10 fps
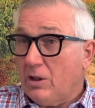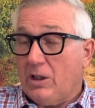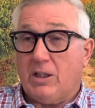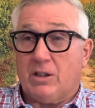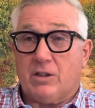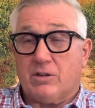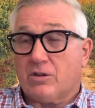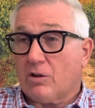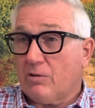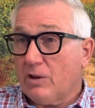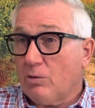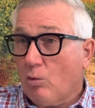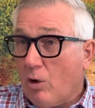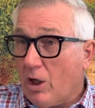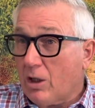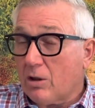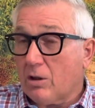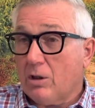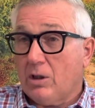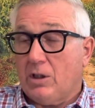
and conserving water